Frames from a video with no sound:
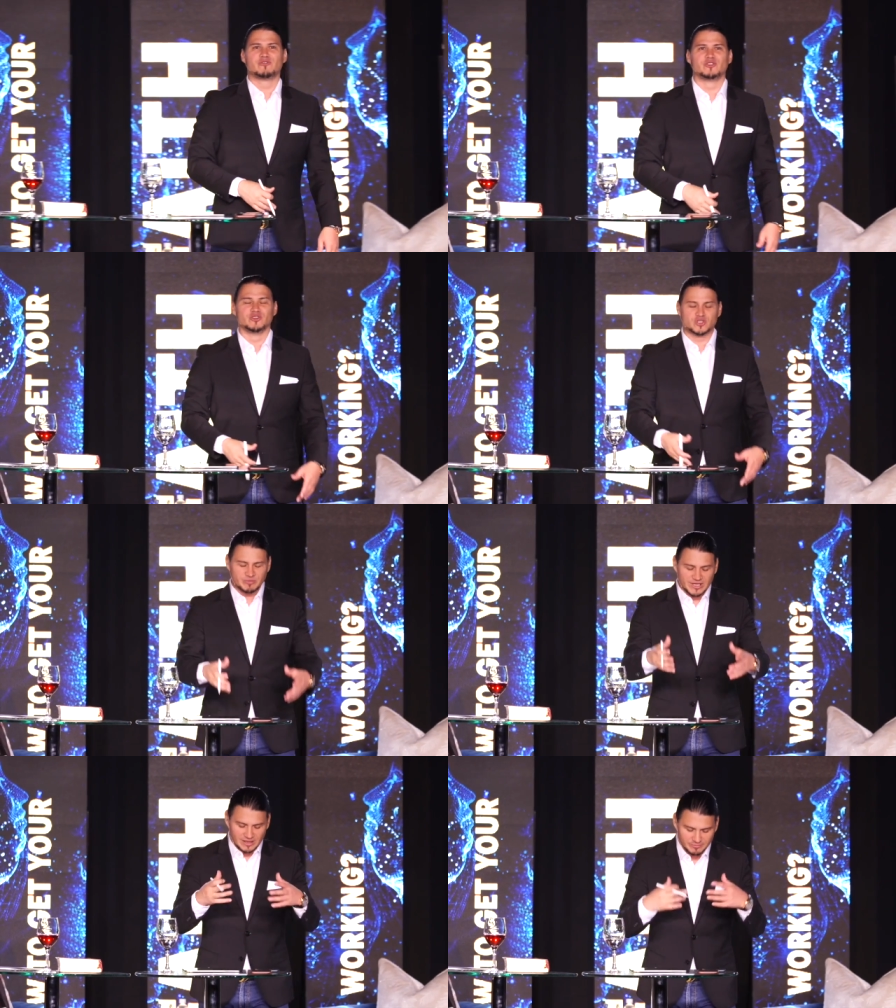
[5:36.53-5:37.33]
you to
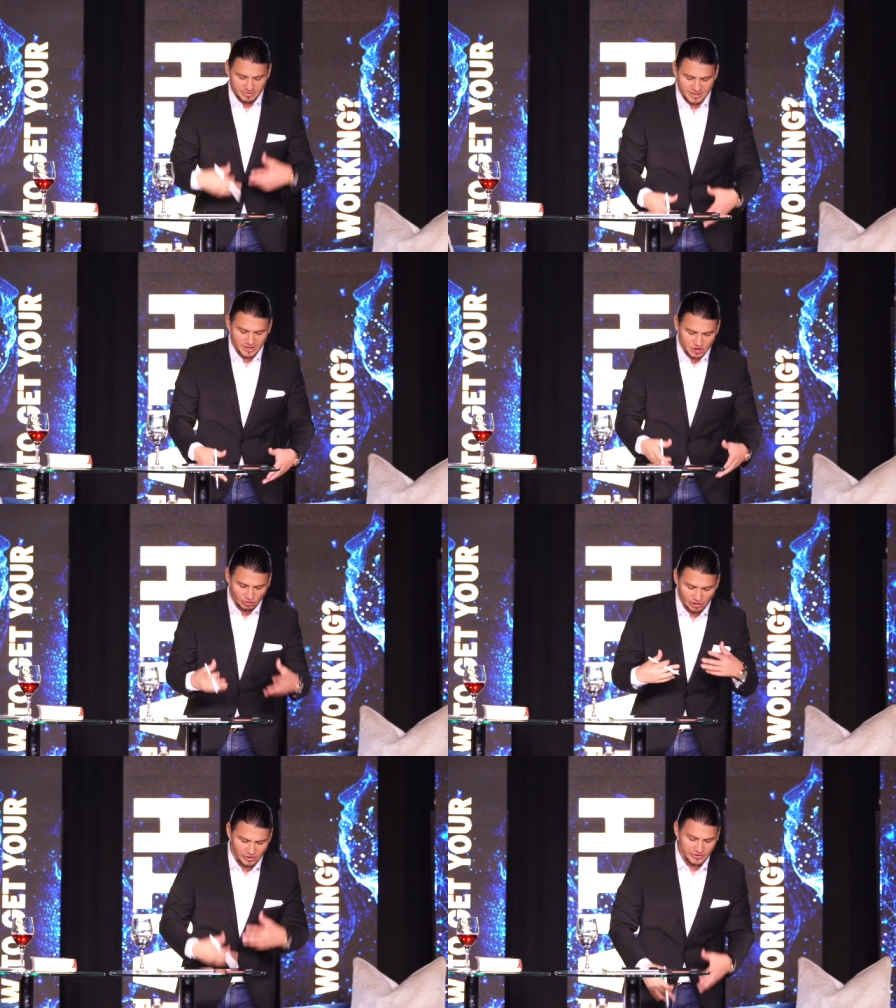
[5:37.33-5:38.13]
be beginning to
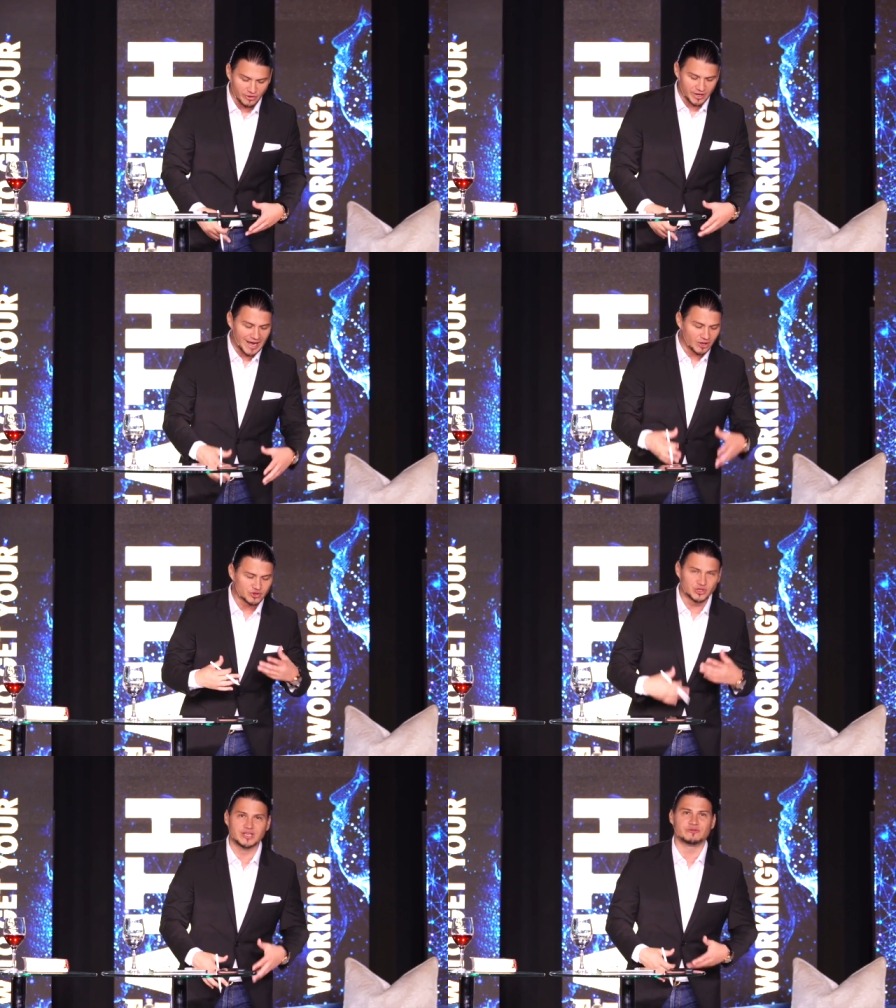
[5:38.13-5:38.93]
learn on how
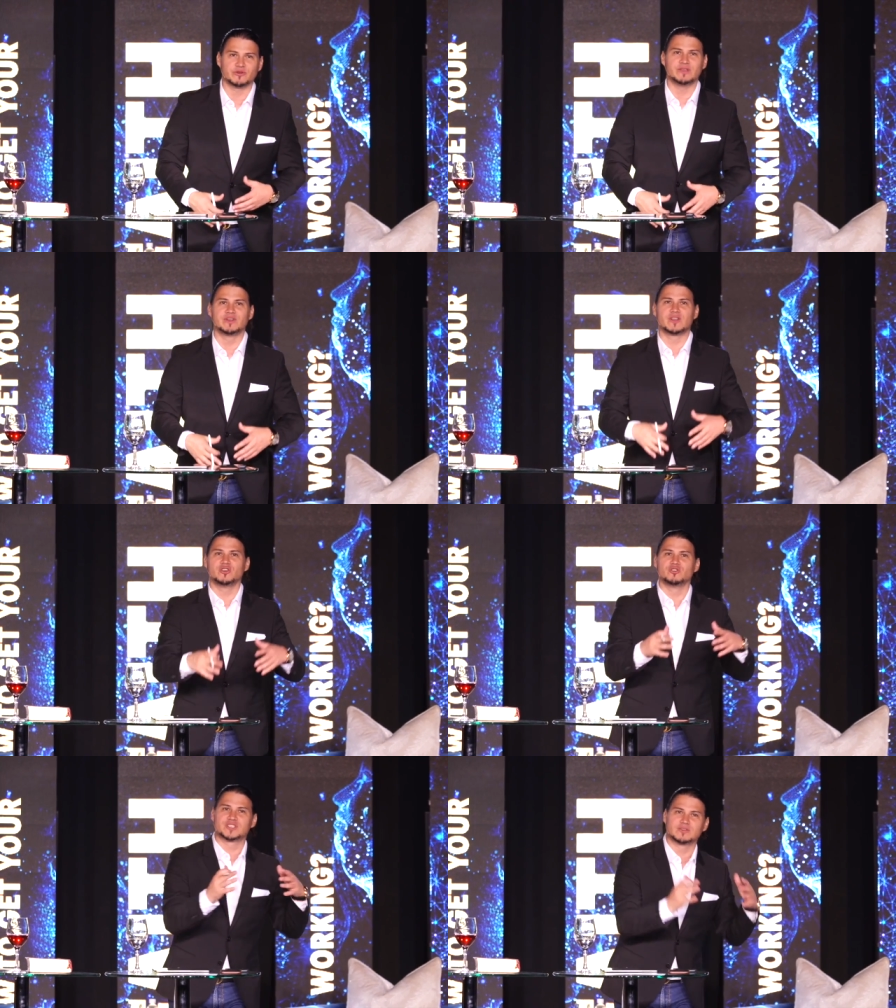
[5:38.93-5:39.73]
to give, even though
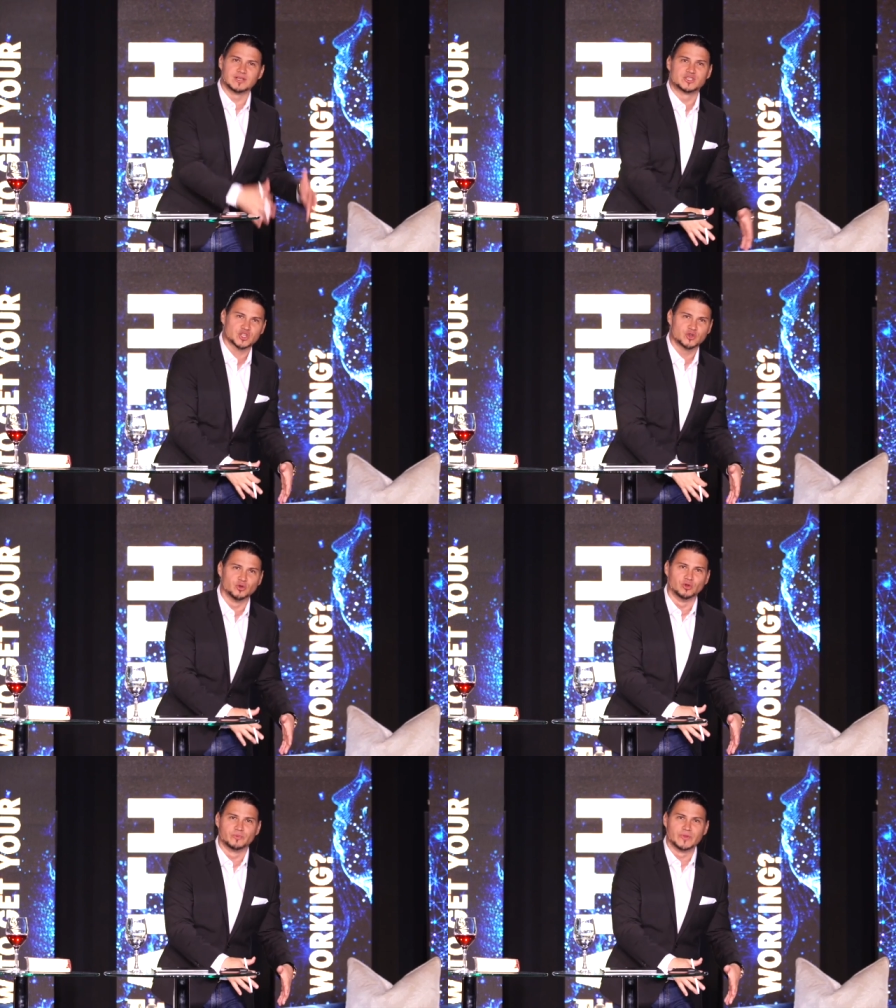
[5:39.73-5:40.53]
you're still in
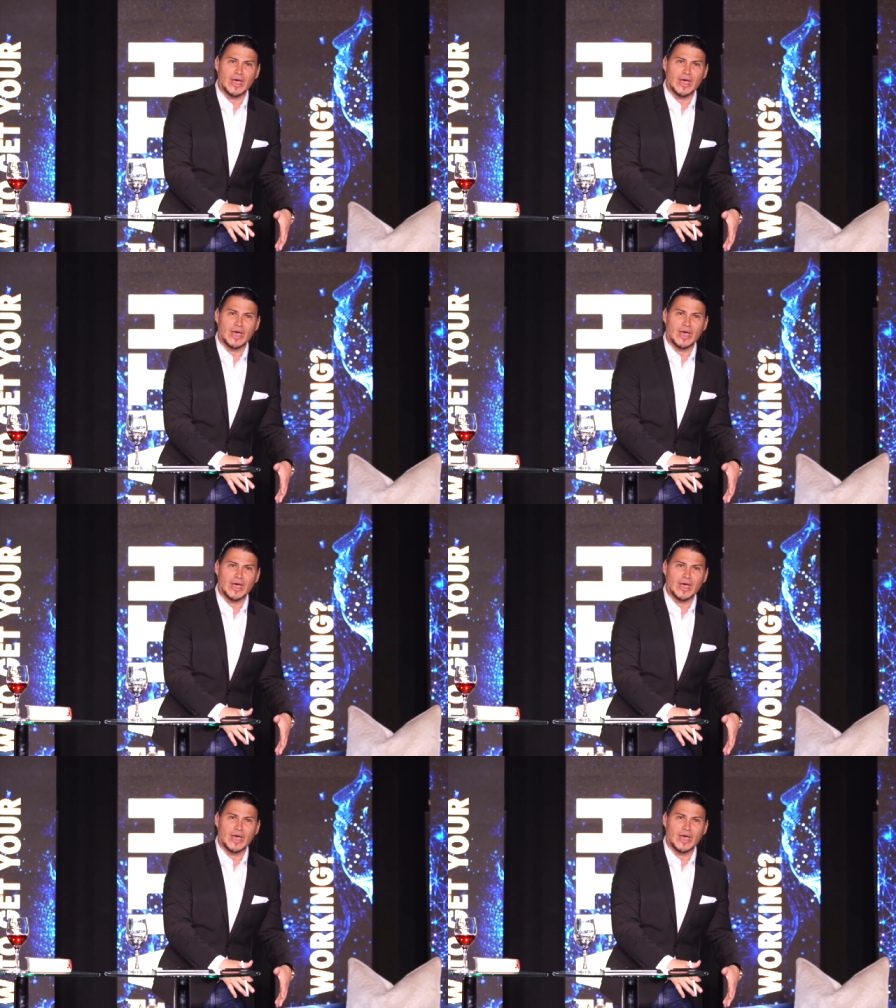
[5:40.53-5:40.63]
school,